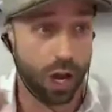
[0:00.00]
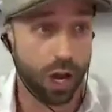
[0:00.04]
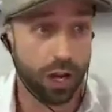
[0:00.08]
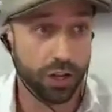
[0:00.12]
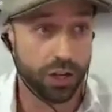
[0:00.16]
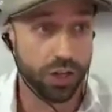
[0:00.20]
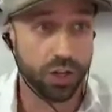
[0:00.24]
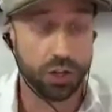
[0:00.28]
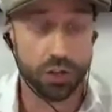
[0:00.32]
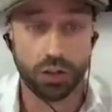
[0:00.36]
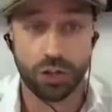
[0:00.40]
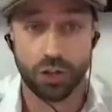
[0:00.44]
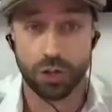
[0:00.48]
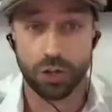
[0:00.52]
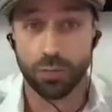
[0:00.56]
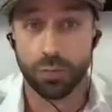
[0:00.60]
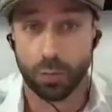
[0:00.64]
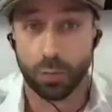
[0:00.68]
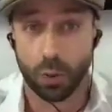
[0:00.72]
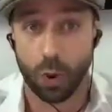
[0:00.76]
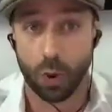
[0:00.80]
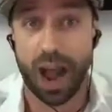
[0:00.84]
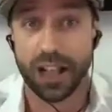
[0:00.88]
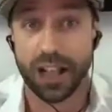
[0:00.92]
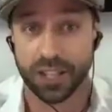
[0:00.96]
do
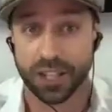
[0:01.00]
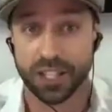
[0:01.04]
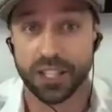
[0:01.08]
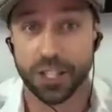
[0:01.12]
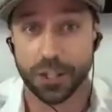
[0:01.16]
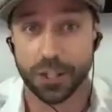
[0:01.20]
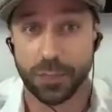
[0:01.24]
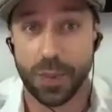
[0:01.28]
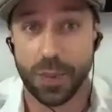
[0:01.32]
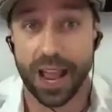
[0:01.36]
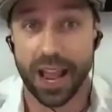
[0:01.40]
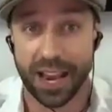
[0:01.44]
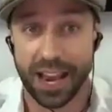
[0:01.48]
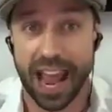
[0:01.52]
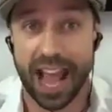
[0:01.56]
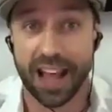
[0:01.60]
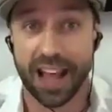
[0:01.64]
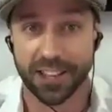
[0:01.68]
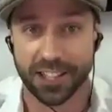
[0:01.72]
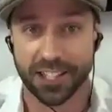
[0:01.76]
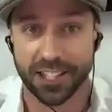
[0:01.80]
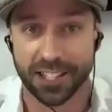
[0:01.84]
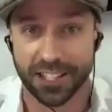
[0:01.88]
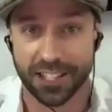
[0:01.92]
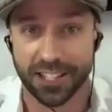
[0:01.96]
paralysis by
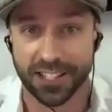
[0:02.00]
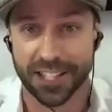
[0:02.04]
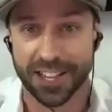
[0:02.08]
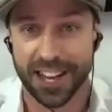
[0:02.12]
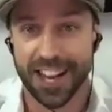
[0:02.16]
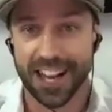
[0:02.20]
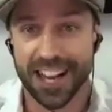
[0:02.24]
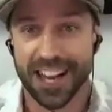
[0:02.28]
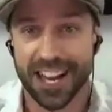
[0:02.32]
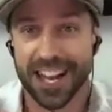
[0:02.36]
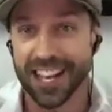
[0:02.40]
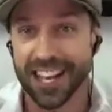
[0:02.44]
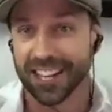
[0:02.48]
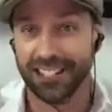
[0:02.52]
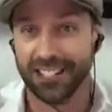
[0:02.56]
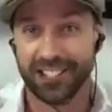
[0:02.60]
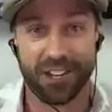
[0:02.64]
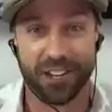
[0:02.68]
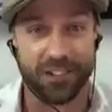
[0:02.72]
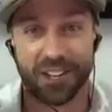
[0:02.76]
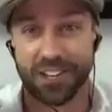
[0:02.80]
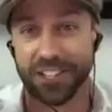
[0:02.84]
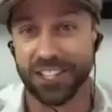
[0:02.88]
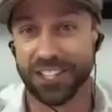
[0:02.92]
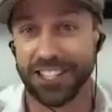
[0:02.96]
analysis because
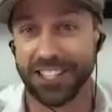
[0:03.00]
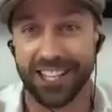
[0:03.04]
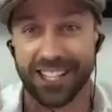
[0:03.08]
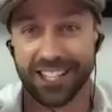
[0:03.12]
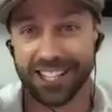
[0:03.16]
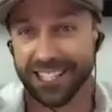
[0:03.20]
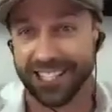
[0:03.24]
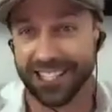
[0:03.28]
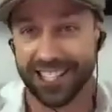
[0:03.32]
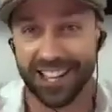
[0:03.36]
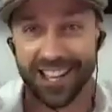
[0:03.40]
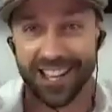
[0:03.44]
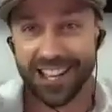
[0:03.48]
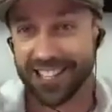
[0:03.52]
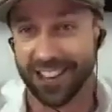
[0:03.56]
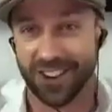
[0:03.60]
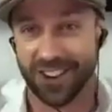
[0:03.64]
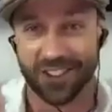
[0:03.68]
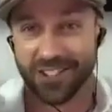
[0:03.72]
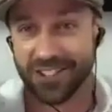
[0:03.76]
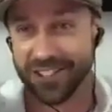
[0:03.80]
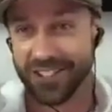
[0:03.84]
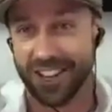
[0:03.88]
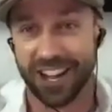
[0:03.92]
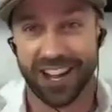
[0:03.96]
they're just sitting
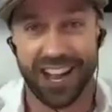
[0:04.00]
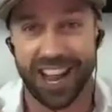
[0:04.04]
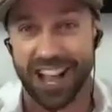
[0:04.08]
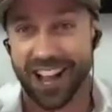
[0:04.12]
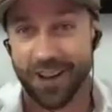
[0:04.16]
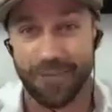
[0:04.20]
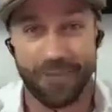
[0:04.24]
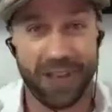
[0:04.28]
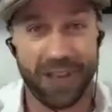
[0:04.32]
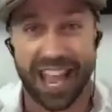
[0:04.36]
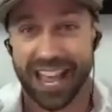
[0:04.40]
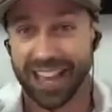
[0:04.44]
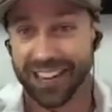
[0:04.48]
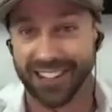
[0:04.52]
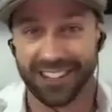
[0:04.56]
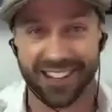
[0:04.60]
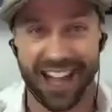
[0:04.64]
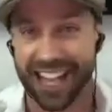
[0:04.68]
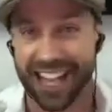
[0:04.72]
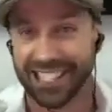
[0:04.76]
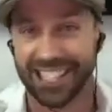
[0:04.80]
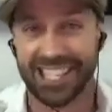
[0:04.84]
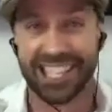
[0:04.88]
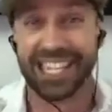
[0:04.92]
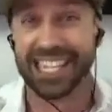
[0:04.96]
there
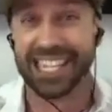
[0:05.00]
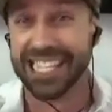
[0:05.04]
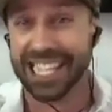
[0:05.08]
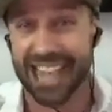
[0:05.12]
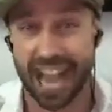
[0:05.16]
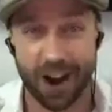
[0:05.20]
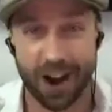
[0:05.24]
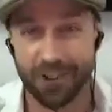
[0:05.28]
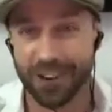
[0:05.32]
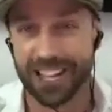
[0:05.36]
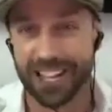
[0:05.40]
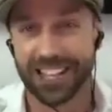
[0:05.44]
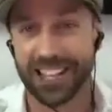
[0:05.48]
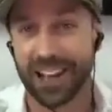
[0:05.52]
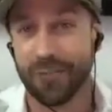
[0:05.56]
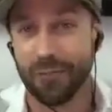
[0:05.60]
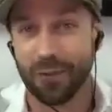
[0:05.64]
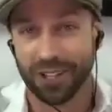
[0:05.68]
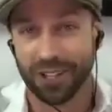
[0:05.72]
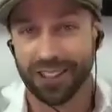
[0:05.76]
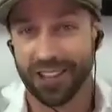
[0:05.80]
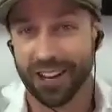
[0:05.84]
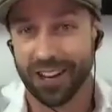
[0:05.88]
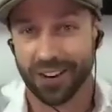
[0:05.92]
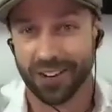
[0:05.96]
analyzing and doubting that
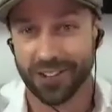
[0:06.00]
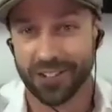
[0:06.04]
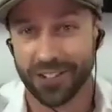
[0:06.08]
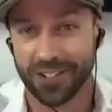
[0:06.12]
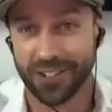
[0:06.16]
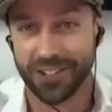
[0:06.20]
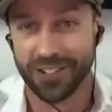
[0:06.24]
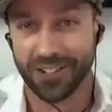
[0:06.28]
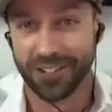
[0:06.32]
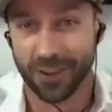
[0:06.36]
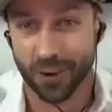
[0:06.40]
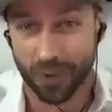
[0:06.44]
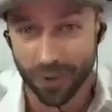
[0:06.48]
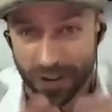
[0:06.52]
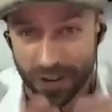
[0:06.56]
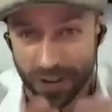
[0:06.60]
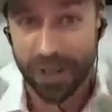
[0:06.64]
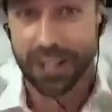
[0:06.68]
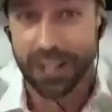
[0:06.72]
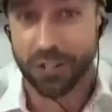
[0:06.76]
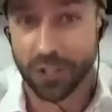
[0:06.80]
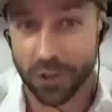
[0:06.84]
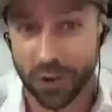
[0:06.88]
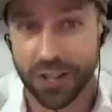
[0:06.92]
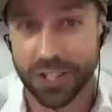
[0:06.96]
what they're going to
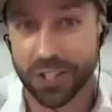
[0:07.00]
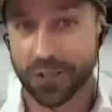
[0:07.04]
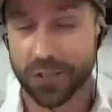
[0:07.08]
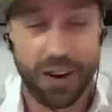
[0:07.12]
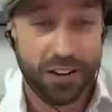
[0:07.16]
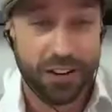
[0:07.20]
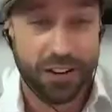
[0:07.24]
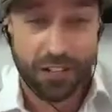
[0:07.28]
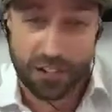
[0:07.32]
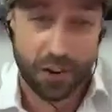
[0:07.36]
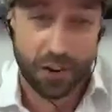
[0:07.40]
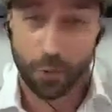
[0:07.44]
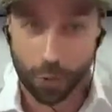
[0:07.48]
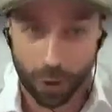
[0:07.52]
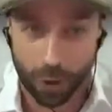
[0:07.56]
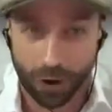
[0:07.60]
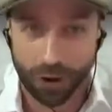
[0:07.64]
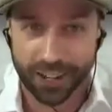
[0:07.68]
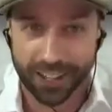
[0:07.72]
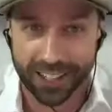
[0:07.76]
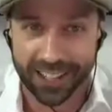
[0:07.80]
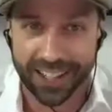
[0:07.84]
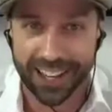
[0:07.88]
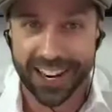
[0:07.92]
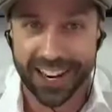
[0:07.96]
make a choice around is going to
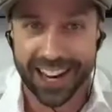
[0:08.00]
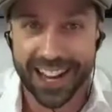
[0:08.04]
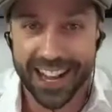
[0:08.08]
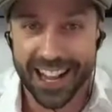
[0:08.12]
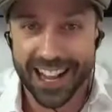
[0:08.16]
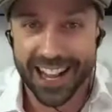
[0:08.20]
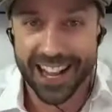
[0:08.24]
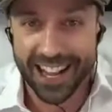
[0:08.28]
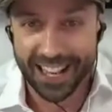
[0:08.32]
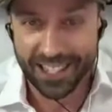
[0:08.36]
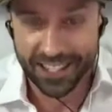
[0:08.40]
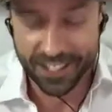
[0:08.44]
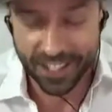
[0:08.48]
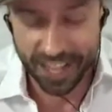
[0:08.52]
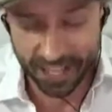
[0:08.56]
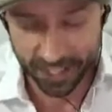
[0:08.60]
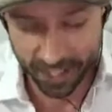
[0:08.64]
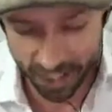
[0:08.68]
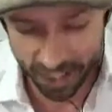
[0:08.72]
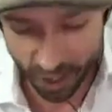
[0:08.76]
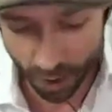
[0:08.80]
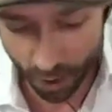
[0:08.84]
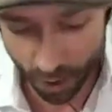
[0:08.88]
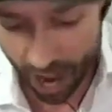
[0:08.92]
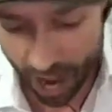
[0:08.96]
work. And
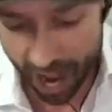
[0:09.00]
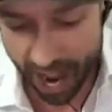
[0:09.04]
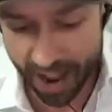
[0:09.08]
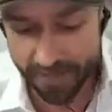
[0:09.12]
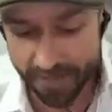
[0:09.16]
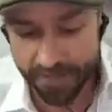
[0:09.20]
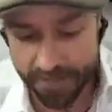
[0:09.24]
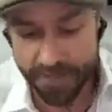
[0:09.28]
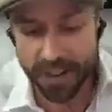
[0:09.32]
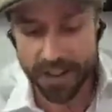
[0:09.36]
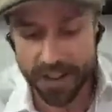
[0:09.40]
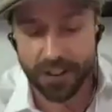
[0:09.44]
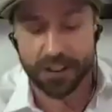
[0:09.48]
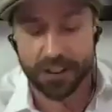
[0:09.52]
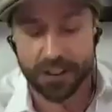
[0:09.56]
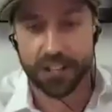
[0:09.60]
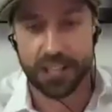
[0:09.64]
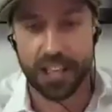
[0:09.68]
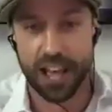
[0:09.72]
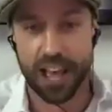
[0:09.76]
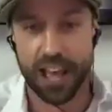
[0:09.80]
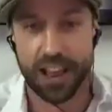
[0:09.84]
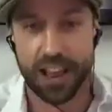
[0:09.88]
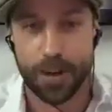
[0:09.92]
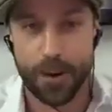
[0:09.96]
so I figured
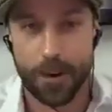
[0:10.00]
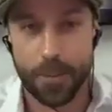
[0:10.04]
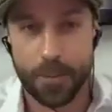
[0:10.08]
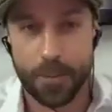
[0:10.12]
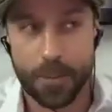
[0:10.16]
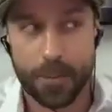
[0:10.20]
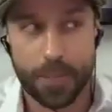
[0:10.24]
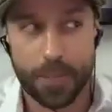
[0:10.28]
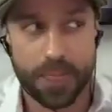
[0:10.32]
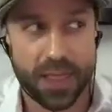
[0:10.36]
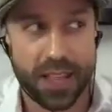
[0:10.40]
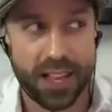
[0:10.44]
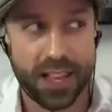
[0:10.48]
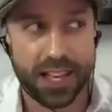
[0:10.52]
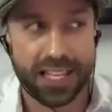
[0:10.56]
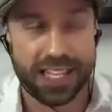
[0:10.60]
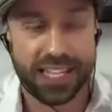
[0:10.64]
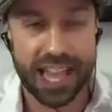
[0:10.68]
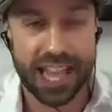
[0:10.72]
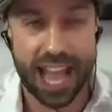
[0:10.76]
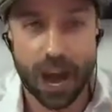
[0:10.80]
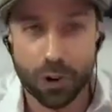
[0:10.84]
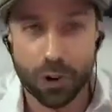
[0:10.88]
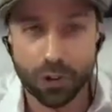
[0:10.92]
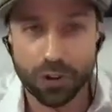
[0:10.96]
that
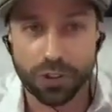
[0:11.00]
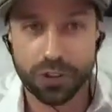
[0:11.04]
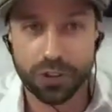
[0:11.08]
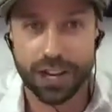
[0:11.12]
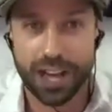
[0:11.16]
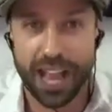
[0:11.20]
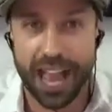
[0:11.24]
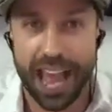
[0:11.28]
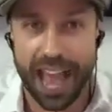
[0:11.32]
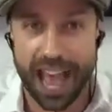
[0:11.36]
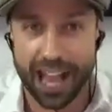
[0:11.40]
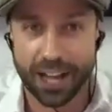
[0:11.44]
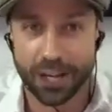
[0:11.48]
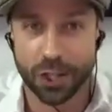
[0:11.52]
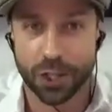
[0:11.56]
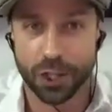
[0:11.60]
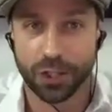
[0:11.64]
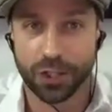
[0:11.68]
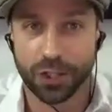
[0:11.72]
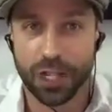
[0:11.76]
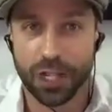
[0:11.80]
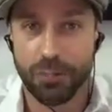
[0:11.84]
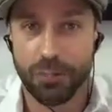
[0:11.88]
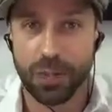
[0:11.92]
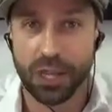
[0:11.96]
doubt could
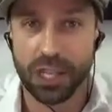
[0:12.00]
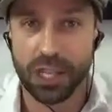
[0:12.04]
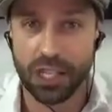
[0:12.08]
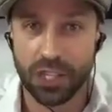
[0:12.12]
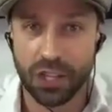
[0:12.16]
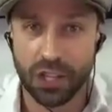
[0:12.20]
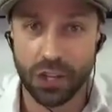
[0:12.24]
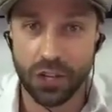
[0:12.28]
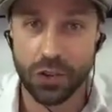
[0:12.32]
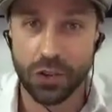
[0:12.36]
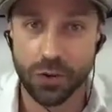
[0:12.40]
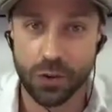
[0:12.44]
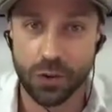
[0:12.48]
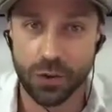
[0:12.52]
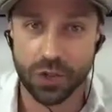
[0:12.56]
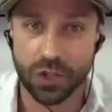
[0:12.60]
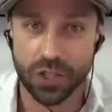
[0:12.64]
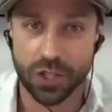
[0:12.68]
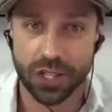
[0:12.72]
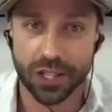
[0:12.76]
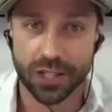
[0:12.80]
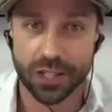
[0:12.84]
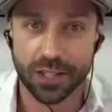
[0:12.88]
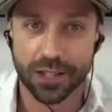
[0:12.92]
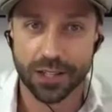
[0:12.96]
actually be
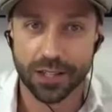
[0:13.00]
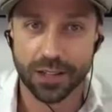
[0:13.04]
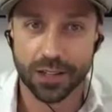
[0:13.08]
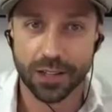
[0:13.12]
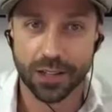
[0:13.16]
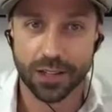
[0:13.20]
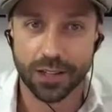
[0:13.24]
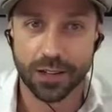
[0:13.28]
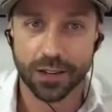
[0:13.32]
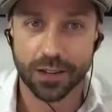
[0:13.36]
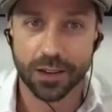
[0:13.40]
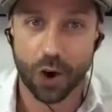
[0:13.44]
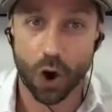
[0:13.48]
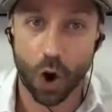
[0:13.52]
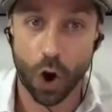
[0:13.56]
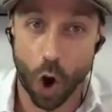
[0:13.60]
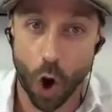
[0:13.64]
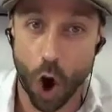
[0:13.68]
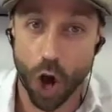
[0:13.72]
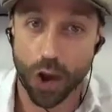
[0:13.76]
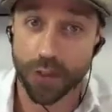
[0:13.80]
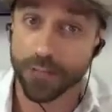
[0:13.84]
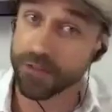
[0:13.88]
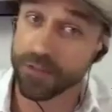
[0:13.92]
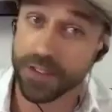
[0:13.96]
used
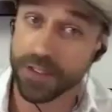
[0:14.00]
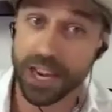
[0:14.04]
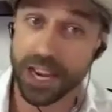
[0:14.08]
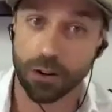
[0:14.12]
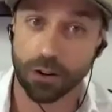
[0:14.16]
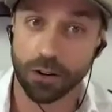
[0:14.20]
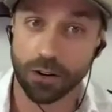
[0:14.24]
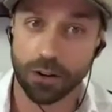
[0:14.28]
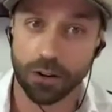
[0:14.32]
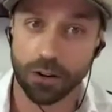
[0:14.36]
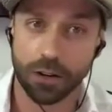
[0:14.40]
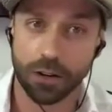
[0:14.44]
on fear.